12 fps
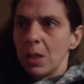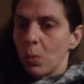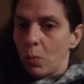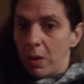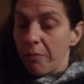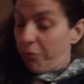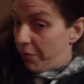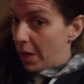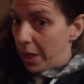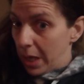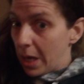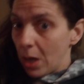went
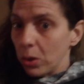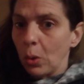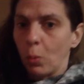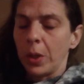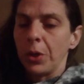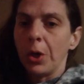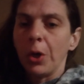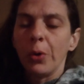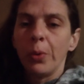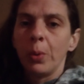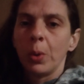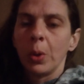flying out the
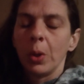window